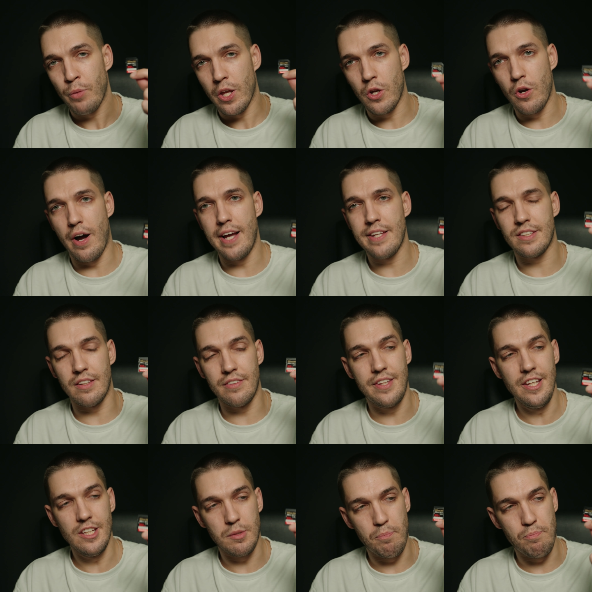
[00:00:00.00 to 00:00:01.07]
Guys,
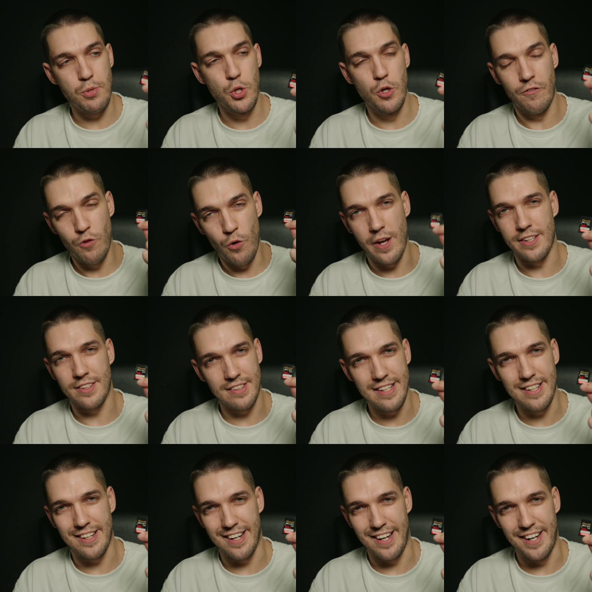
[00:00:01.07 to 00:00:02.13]
this beautiful S
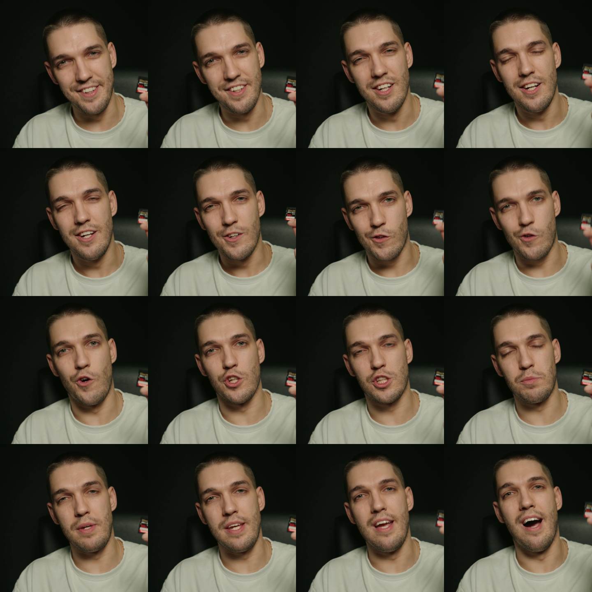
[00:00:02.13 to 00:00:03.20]
D card
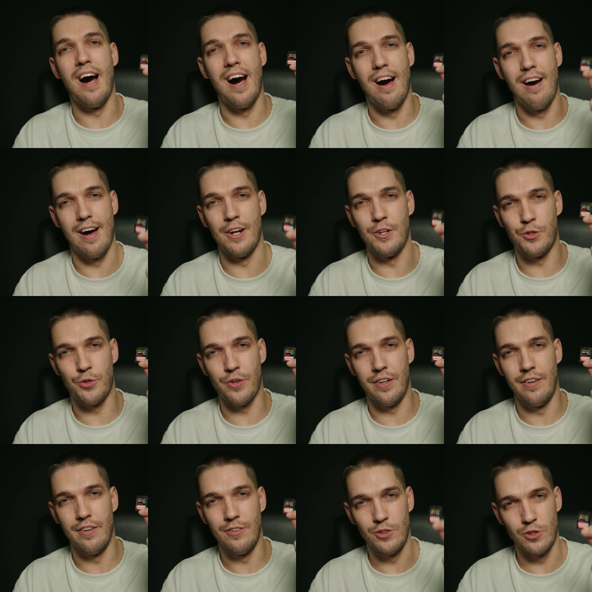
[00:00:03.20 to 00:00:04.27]
cost me one
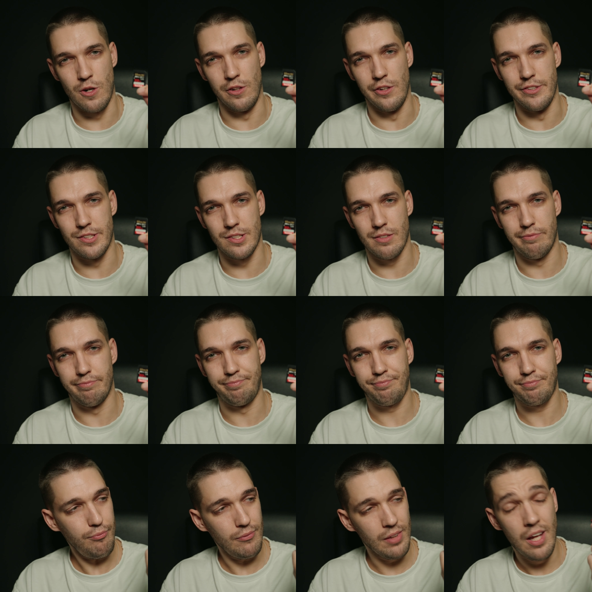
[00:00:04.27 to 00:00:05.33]
hundred dollars.
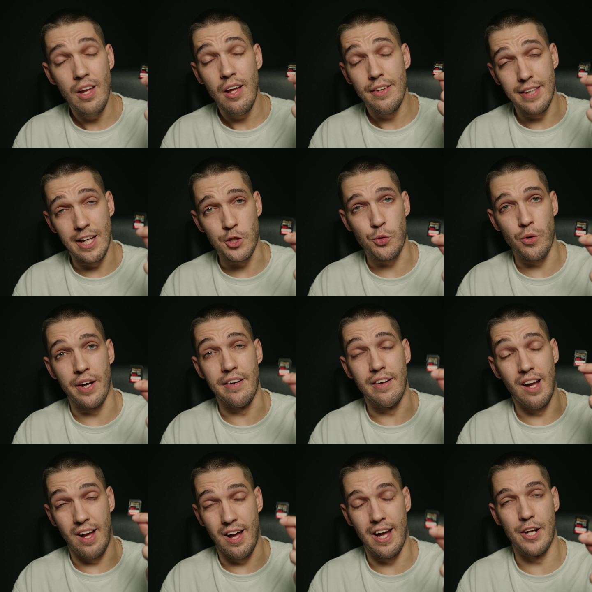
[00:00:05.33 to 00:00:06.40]
That's right,
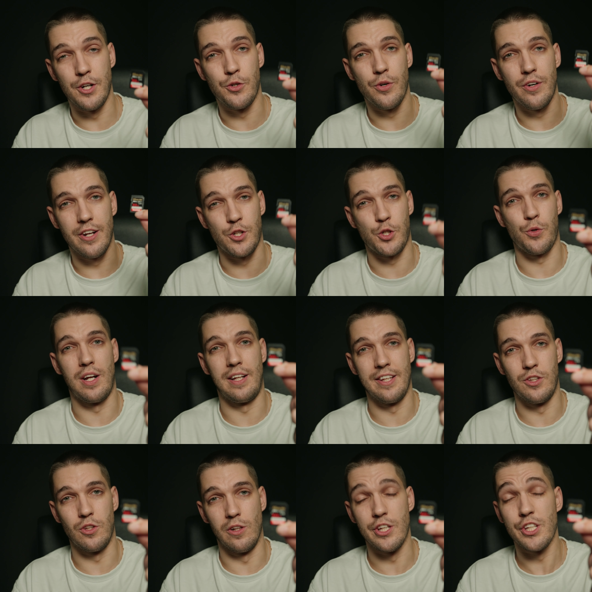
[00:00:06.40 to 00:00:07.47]
one hundred
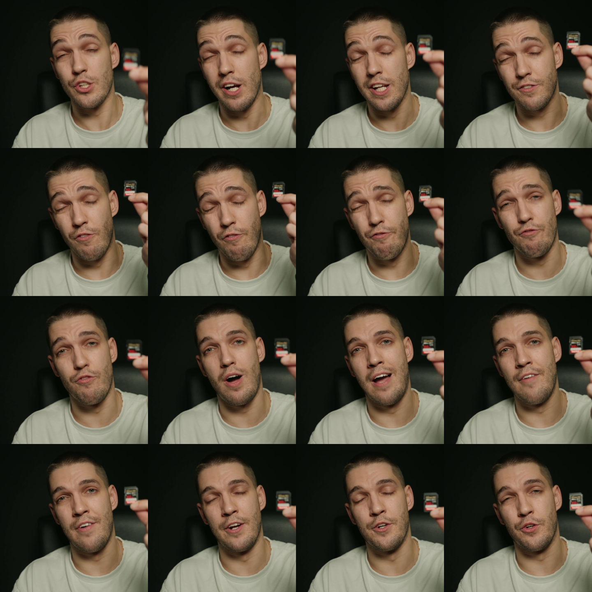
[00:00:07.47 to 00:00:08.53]
Australian dollars, guys, for
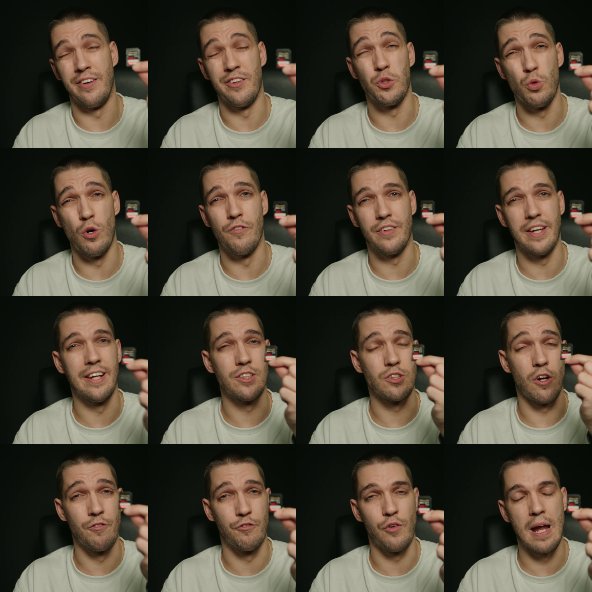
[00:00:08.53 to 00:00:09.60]
five hundred twelve gigs
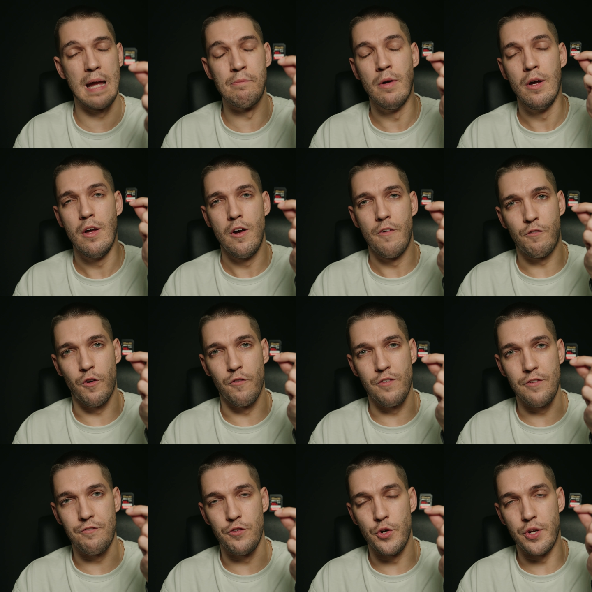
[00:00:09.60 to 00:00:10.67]
of RAM for a
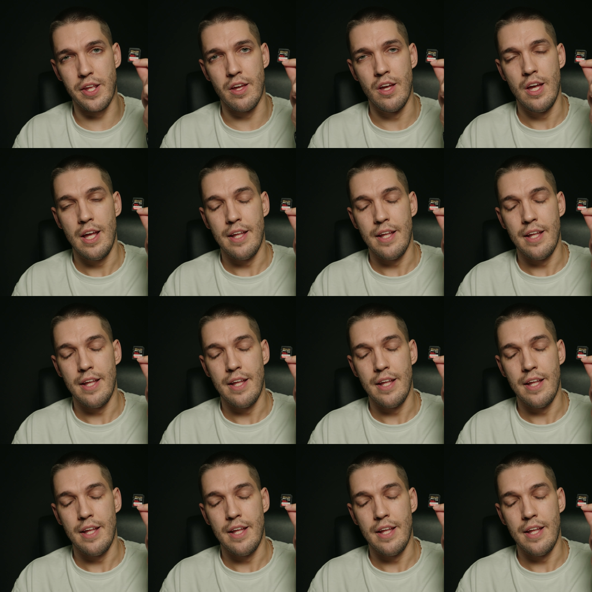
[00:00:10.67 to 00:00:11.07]
V thirty.